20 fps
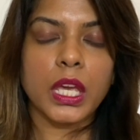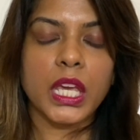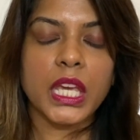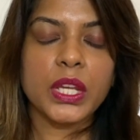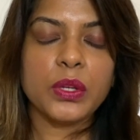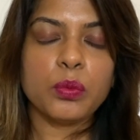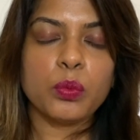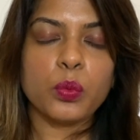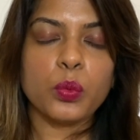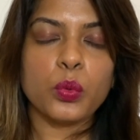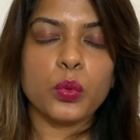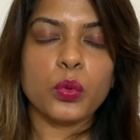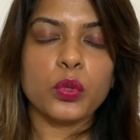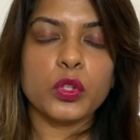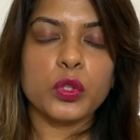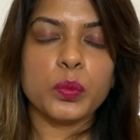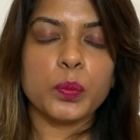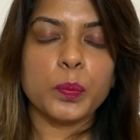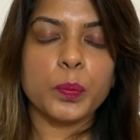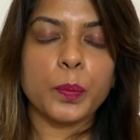It
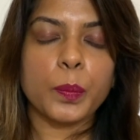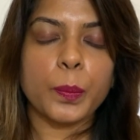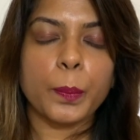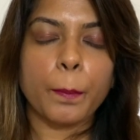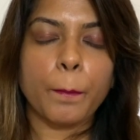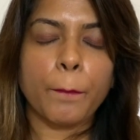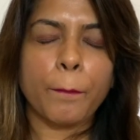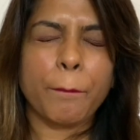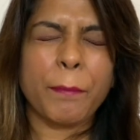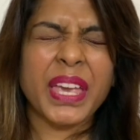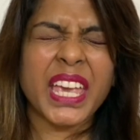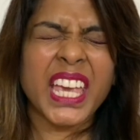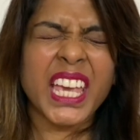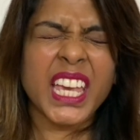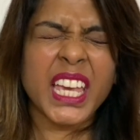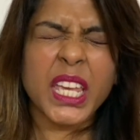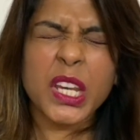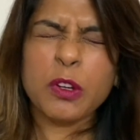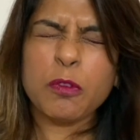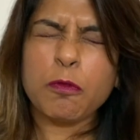was
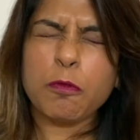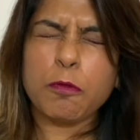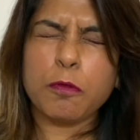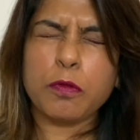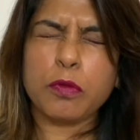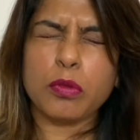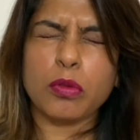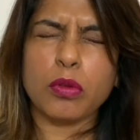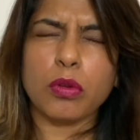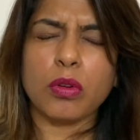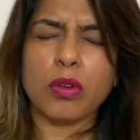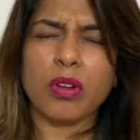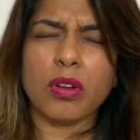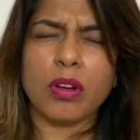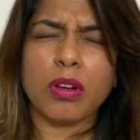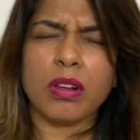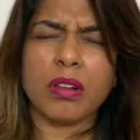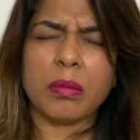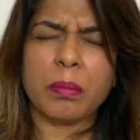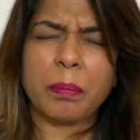painful.
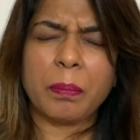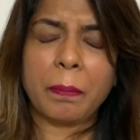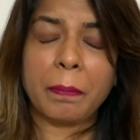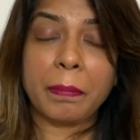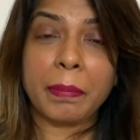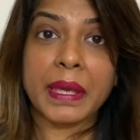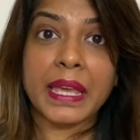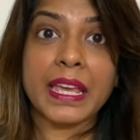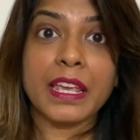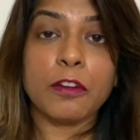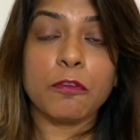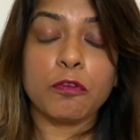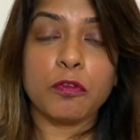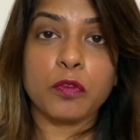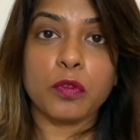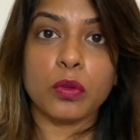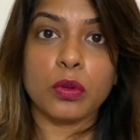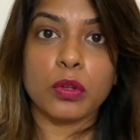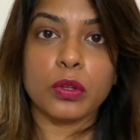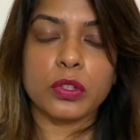
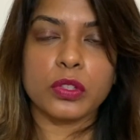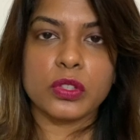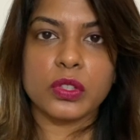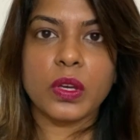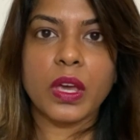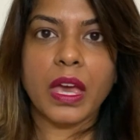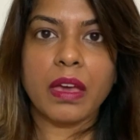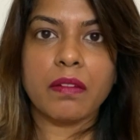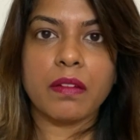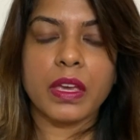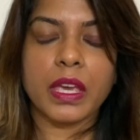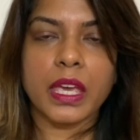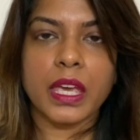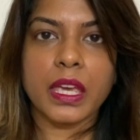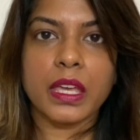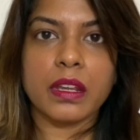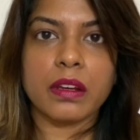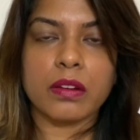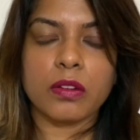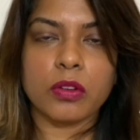Painful because you have
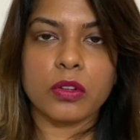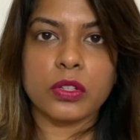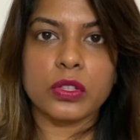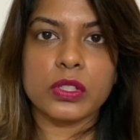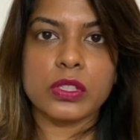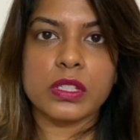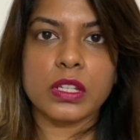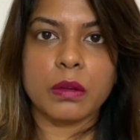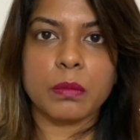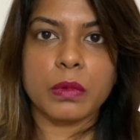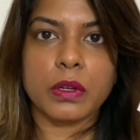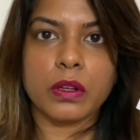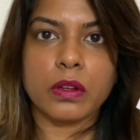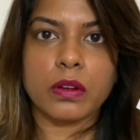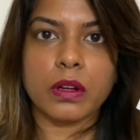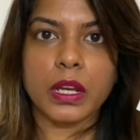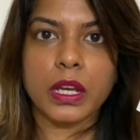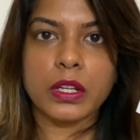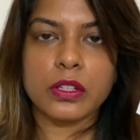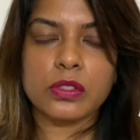hair on your stomach,
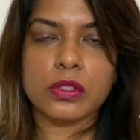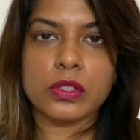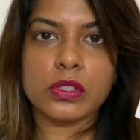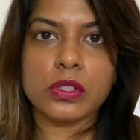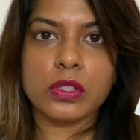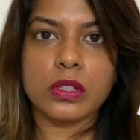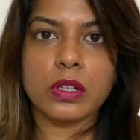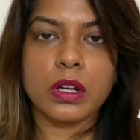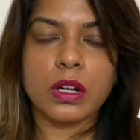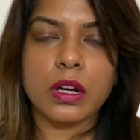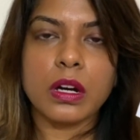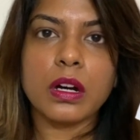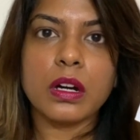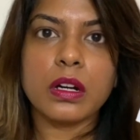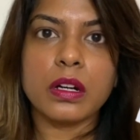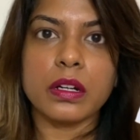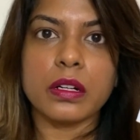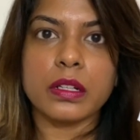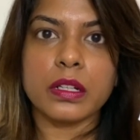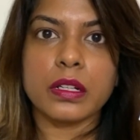right? So it's gonna
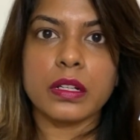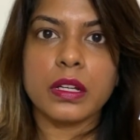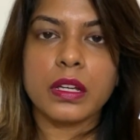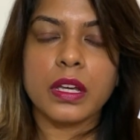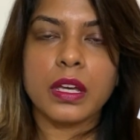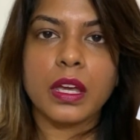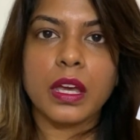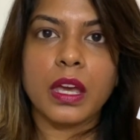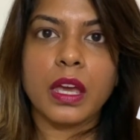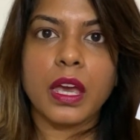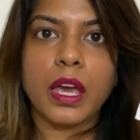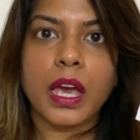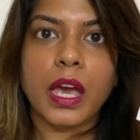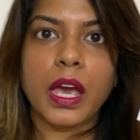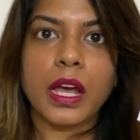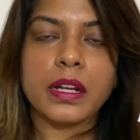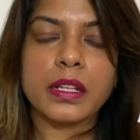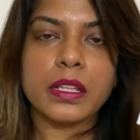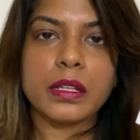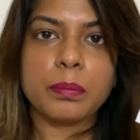hurt,
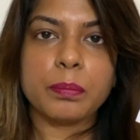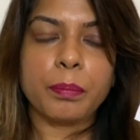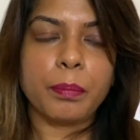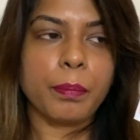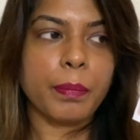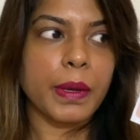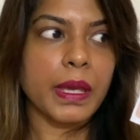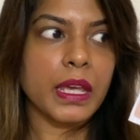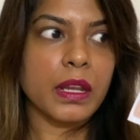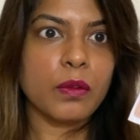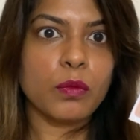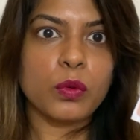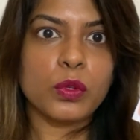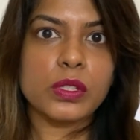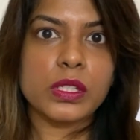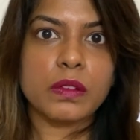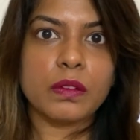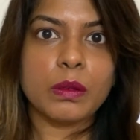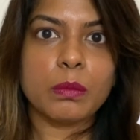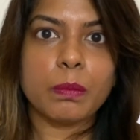and the pain
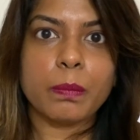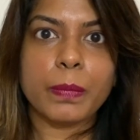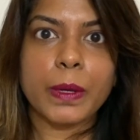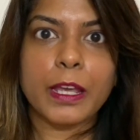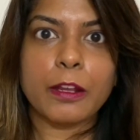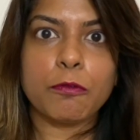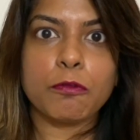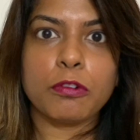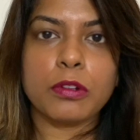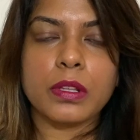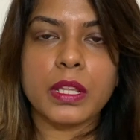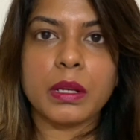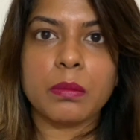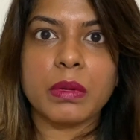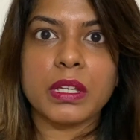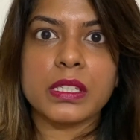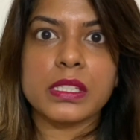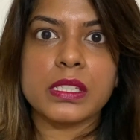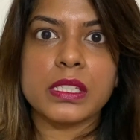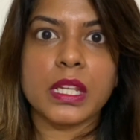was even painful than
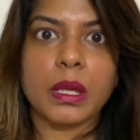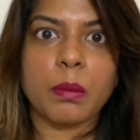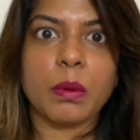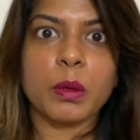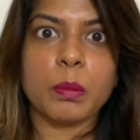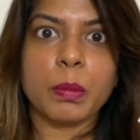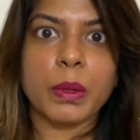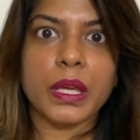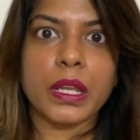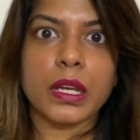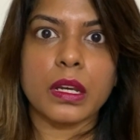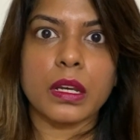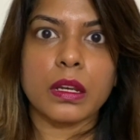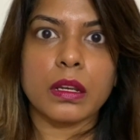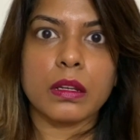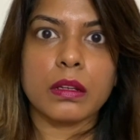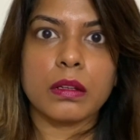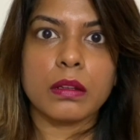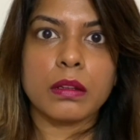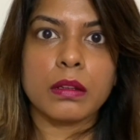my stomach pain.
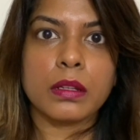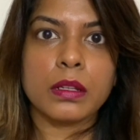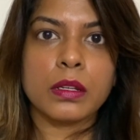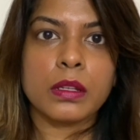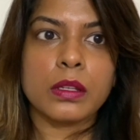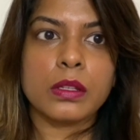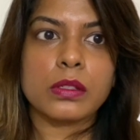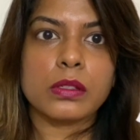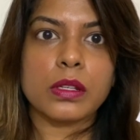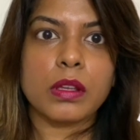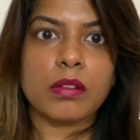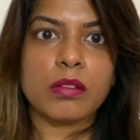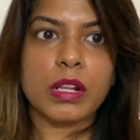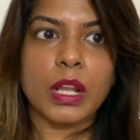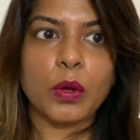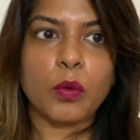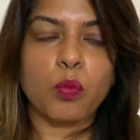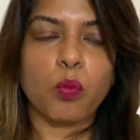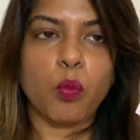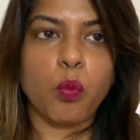So I was
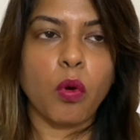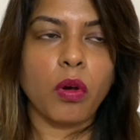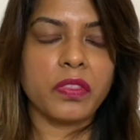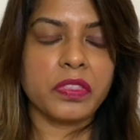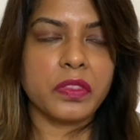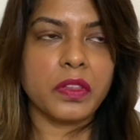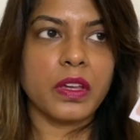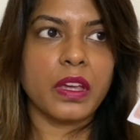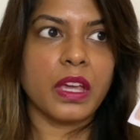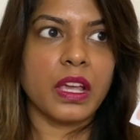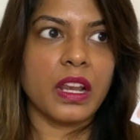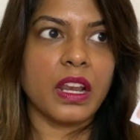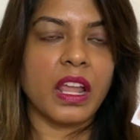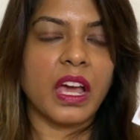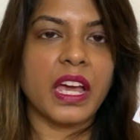like, what the hell?